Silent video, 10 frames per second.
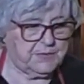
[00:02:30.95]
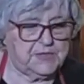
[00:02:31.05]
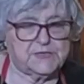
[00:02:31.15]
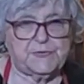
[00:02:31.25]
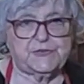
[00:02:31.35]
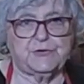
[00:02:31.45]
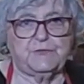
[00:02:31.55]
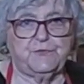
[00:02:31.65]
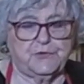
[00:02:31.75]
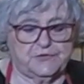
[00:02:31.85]
makes between
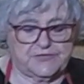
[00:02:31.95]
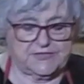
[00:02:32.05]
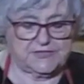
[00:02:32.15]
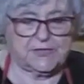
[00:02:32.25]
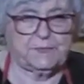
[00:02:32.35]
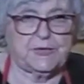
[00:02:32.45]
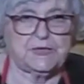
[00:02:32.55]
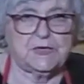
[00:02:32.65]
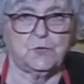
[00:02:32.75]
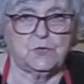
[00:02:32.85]
4 and 6,
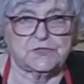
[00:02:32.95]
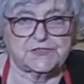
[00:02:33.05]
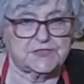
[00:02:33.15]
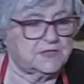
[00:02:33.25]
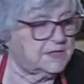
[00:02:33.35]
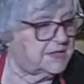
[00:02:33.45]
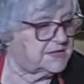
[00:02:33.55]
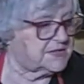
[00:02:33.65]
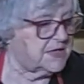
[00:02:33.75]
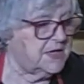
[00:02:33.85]
depending what
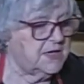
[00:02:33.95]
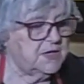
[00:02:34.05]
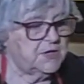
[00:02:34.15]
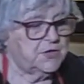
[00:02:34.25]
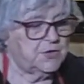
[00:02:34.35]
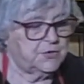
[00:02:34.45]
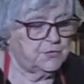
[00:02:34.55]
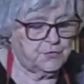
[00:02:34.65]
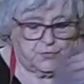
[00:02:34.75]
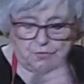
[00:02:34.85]
size
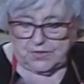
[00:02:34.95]
you